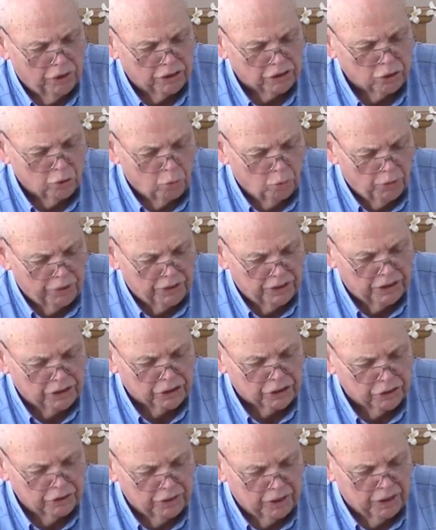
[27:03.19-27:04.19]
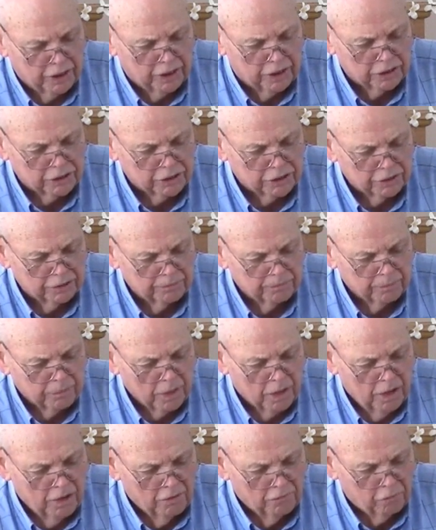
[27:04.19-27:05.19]
is a witness to us.
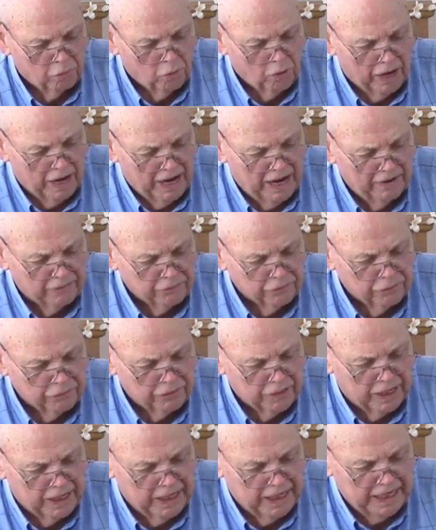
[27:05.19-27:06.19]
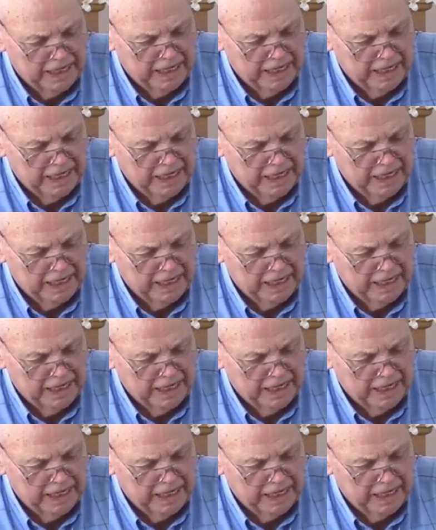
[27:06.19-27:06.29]
For after that